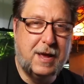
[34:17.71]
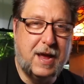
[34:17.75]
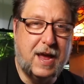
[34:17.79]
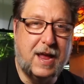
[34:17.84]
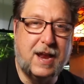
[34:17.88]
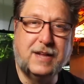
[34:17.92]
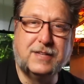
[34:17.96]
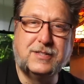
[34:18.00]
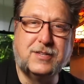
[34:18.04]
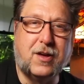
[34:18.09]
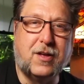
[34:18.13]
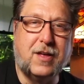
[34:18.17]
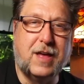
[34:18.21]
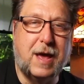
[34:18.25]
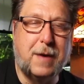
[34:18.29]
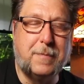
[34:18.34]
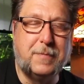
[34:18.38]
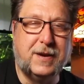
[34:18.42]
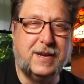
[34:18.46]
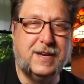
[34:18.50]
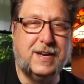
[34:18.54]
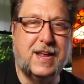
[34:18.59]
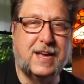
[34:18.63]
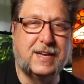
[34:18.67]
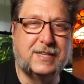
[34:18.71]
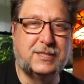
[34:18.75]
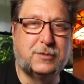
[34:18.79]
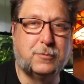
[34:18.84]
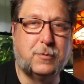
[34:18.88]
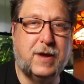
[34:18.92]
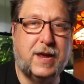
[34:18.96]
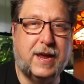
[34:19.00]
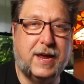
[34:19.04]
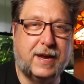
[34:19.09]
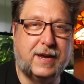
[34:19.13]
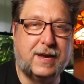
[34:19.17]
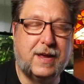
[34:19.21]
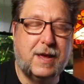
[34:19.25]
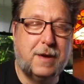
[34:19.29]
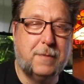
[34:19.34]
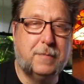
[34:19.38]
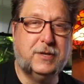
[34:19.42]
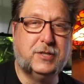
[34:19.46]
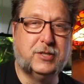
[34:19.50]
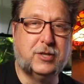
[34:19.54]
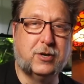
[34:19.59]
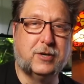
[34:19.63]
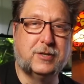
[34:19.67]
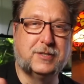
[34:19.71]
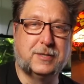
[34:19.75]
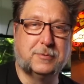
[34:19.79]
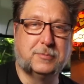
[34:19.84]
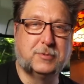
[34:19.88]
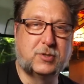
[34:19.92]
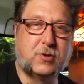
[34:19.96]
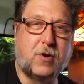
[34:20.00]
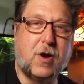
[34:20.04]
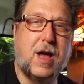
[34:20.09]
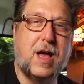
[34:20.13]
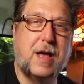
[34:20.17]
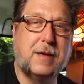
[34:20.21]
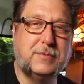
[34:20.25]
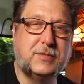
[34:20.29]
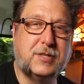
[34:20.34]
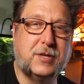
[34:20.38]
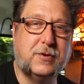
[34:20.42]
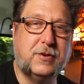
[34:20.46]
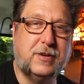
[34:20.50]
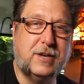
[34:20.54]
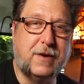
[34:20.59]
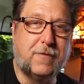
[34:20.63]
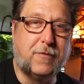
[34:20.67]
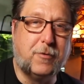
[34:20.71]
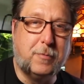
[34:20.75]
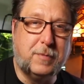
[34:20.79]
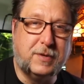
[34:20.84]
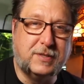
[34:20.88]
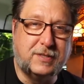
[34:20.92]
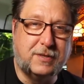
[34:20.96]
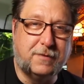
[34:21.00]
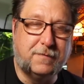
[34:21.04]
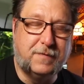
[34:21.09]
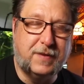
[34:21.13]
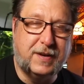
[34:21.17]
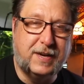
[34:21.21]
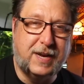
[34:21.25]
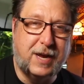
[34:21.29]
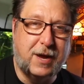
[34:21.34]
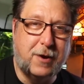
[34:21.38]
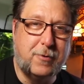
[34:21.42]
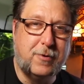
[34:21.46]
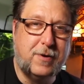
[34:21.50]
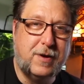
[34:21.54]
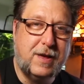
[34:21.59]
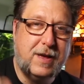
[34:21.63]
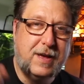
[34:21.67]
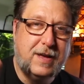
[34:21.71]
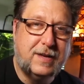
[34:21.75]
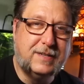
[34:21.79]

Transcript: And it's all happening next week. Be sure to subscribe so you never miss a video.